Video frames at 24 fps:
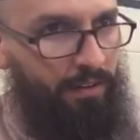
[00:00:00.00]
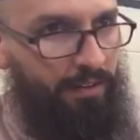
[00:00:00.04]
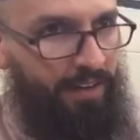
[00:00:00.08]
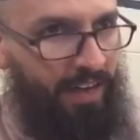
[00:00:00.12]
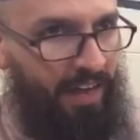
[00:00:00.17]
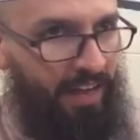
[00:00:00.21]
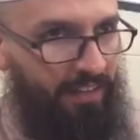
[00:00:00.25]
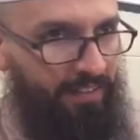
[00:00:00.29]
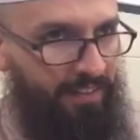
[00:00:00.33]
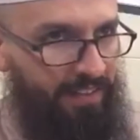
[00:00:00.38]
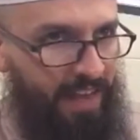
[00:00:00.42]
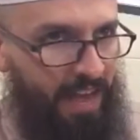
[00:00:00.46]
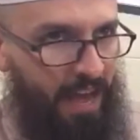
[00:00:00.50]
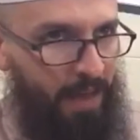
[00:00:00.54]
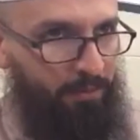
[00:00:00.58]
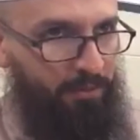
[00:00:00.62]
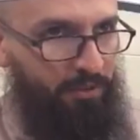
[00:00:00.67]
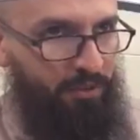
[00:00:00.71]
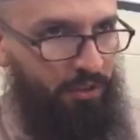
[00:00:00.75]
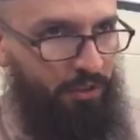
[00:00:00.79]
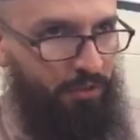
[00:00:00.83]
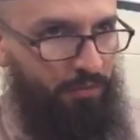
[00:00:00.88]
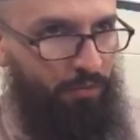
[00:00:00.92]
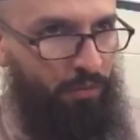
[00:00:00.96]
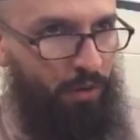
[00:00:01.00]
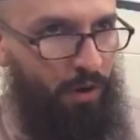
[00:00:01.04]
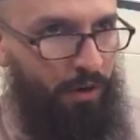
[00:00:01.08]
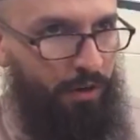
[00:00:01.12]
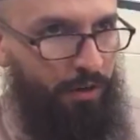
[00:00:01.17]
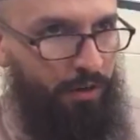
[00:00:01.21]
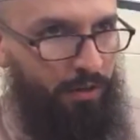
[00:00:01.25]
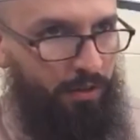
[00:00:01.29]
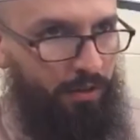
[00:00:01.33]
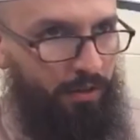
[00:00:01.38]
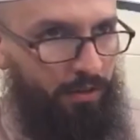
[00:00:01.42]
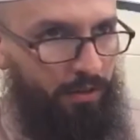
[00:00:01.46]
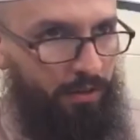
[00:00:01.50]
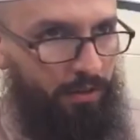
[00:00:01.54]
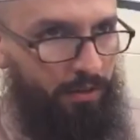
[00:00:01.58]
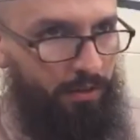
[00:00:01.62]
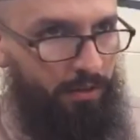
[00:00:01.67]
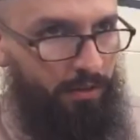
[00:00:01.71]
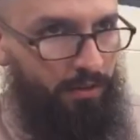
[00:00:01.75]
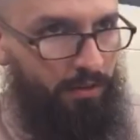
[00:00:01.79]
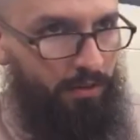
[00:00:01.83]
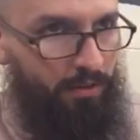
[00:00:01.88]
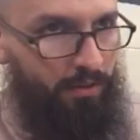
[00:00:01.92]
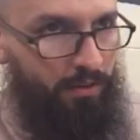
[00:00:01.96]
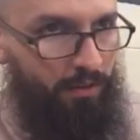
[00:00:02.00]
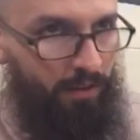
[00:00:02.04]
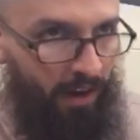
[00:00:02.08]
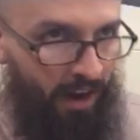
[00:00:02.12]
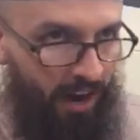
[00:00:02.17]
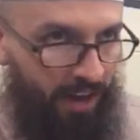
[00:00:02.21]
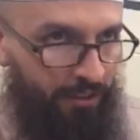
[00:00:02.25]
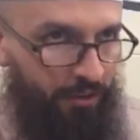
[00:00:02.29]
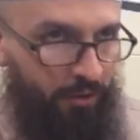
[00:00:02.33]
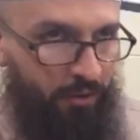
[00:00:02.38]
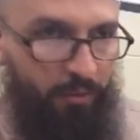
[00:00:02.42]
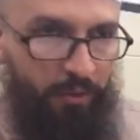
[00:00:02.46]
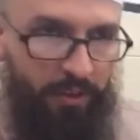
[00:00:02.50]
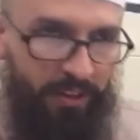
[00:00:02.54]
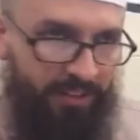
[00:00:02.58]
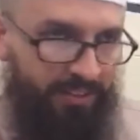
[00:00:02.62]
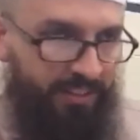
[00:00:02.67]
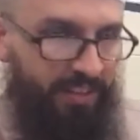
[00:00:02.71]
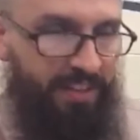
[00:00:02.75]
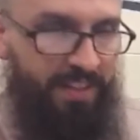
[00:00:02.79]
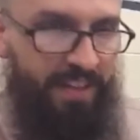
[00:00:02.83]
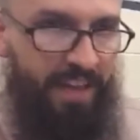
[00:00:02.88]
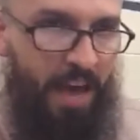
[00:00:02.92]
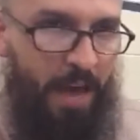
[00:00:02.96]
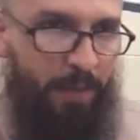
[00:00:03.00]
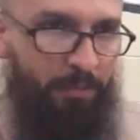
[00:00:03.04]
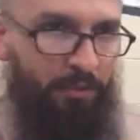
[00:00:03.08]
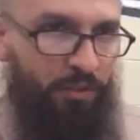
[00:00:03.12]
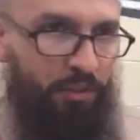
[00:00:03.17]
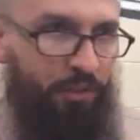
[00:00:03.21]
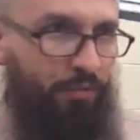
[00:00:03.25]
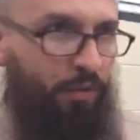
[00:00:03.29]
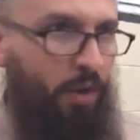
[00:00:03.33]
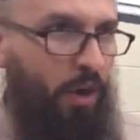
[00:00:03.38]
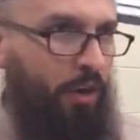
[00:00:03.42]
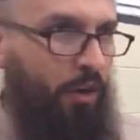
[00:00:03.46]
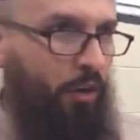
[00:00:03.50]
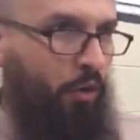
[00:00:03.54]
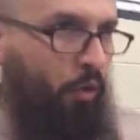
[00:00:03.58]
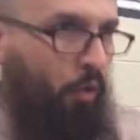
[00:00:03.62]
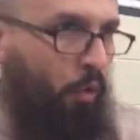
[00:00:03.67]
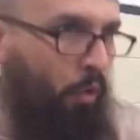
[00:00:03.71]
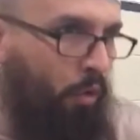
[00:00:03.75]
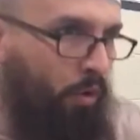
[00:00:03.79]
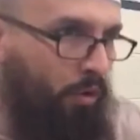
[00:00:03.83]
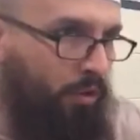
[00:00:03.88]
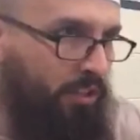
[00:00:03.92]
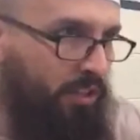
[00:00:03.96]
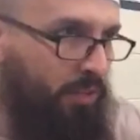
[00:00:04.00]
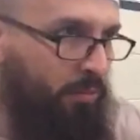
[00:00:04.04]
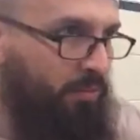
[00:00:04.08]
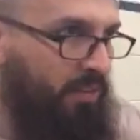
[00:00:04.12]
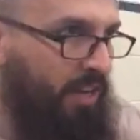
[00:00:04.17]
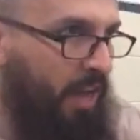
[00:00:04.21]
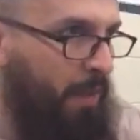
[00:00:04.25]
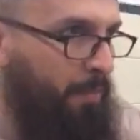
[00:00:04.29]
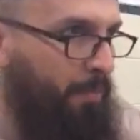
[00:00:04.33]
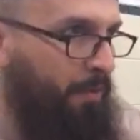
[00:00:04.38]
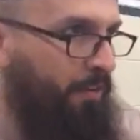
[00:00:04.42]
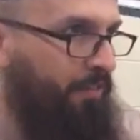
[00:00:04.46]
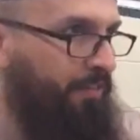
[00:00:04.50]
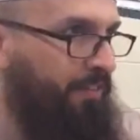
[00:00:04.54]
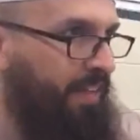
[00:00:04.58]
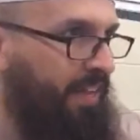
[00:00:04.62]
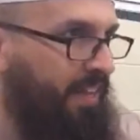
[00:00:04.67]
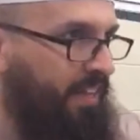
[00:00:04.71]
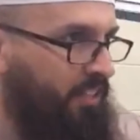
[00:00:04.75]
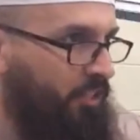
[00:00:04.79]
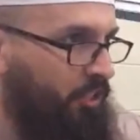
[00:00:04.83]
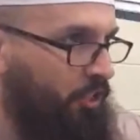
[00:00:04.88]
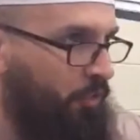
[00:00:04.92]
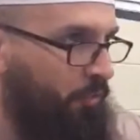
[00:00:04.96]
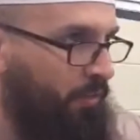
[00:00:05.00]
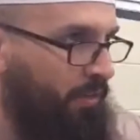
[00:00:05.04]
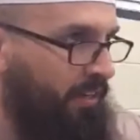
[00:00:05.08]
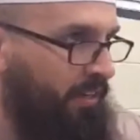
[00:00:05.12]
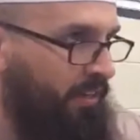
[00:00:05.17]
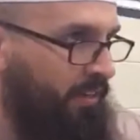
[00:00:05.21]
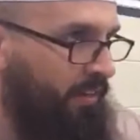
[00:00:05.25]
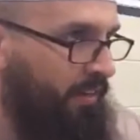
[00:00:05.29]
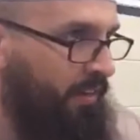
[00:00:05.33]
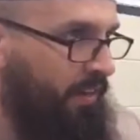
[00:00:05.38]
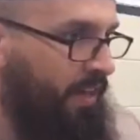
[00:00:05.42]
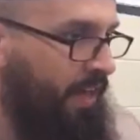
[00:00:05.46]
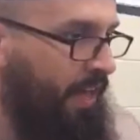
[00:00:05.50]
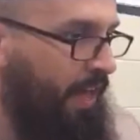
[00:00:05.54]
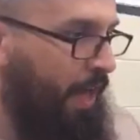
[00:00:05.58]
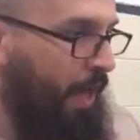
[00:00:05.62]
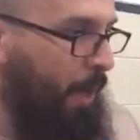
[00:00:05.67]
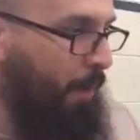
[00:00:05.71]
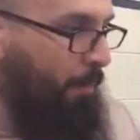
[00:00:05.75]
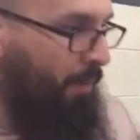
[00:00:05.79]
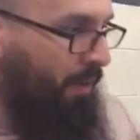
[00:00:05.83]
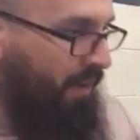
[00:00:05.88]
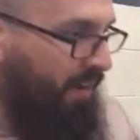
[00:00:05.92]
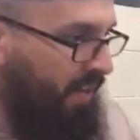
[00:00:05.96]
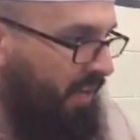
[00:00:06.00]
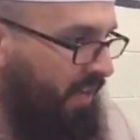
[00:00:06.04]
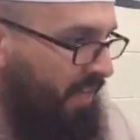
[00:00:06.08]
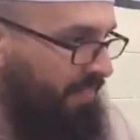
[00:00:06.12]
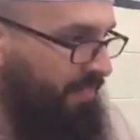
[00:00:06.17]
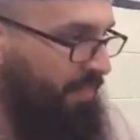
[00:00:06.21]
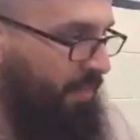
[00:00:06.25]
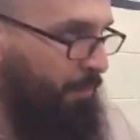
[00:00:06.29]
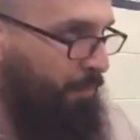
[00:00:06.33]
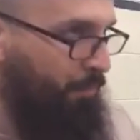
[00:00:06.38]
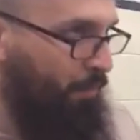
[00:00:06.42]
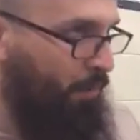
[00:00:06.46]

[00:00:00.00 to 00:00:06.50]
not the absence of water, either, well, let's say the absence of water or some type of injury, but in the